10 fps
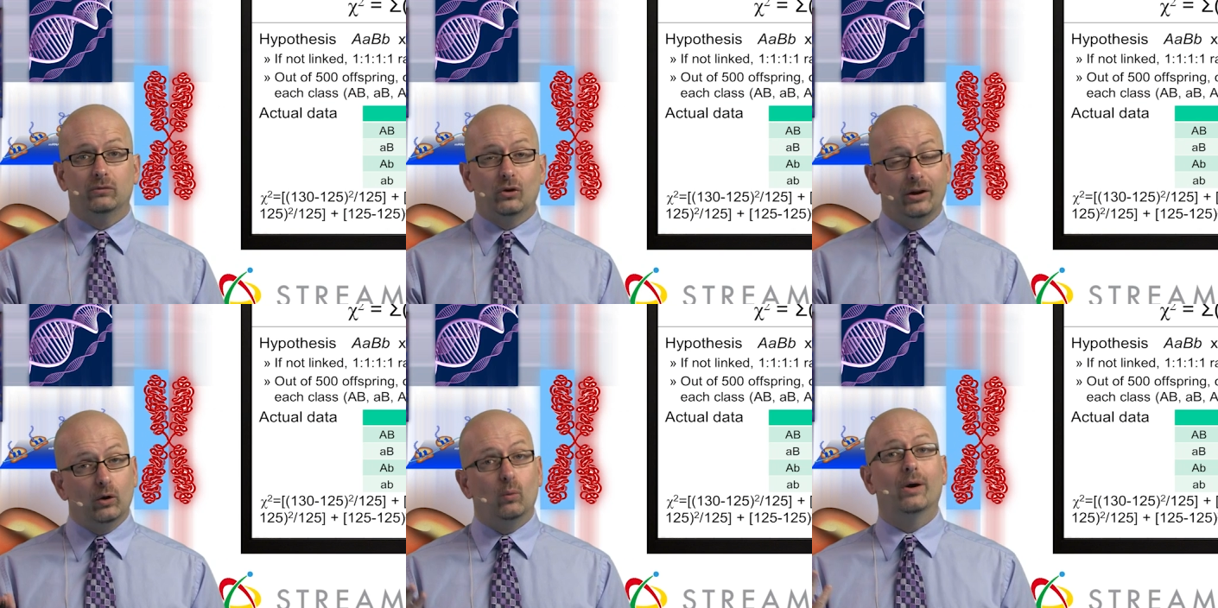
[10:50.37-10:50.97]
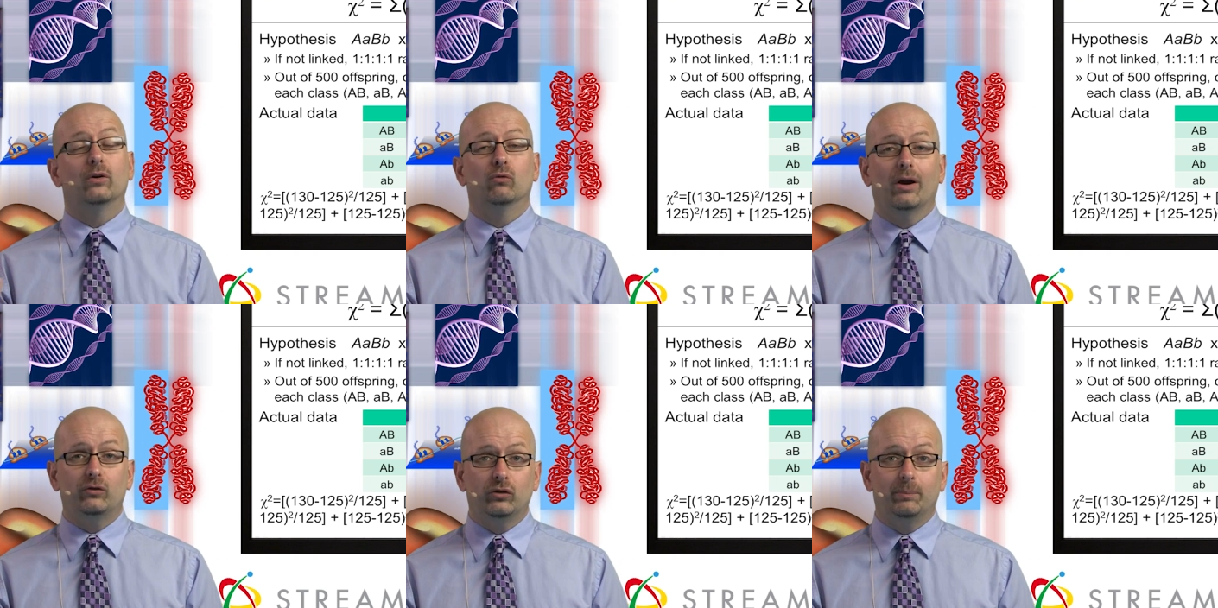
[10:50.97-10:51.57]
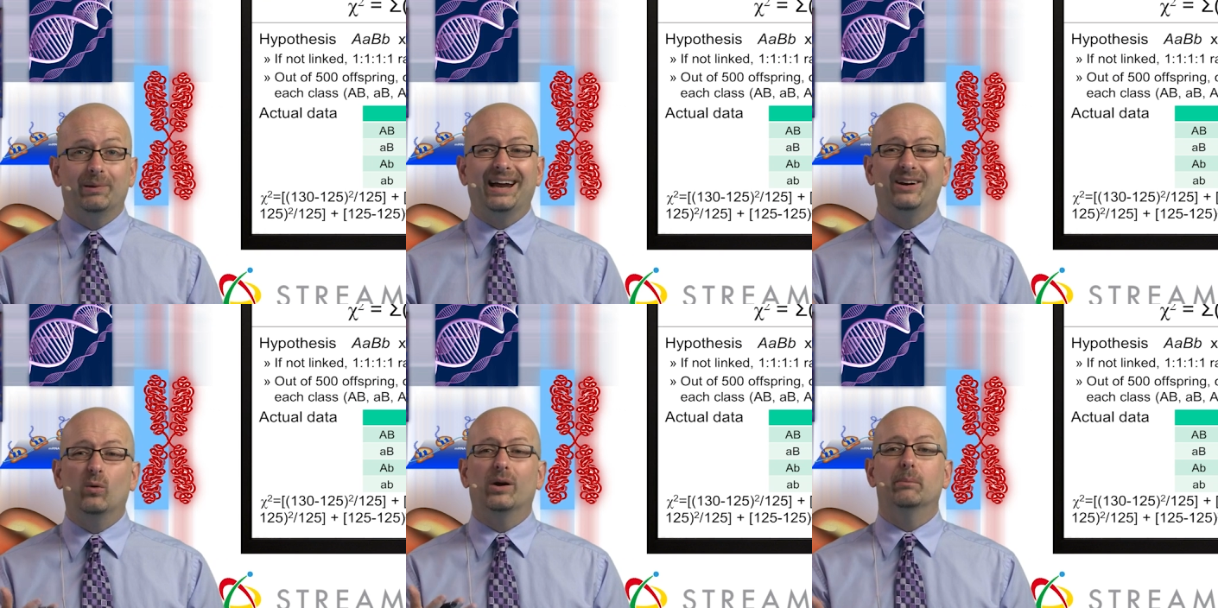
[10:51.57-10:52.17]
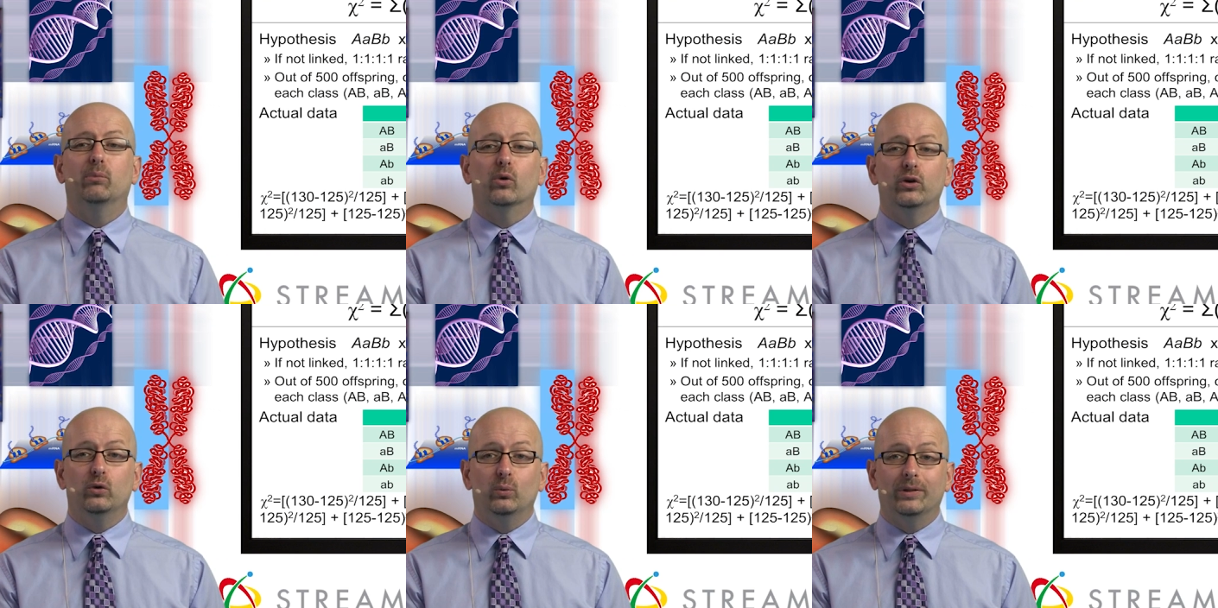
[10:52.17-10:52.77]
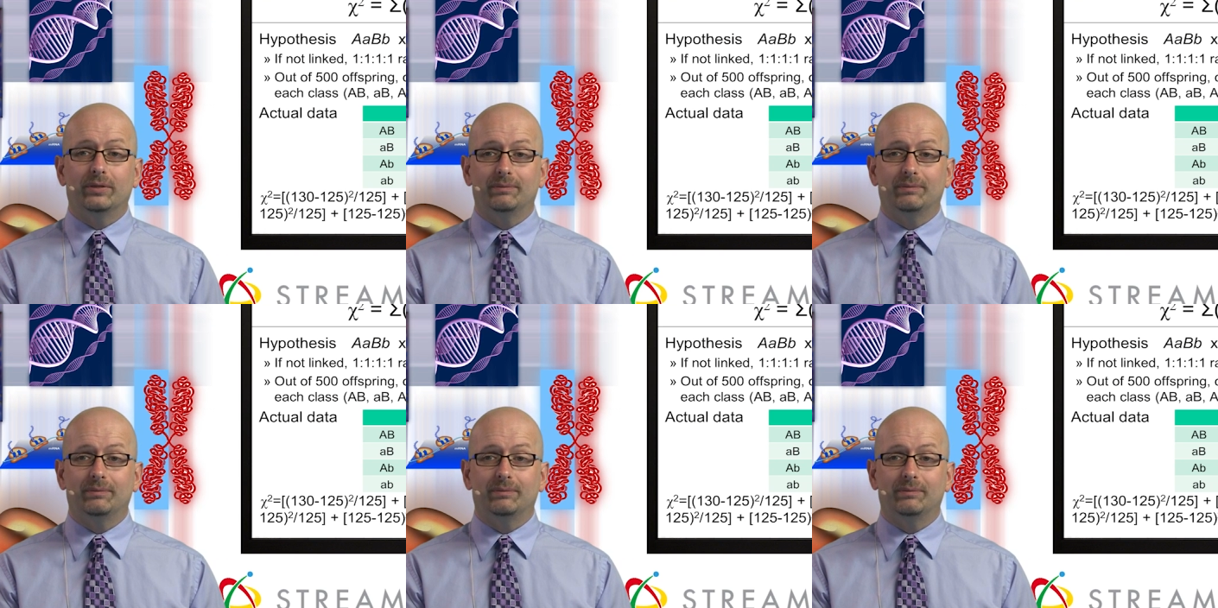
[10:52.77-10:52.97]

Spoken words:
so I don't want to rush it, but I don't want to bore you with,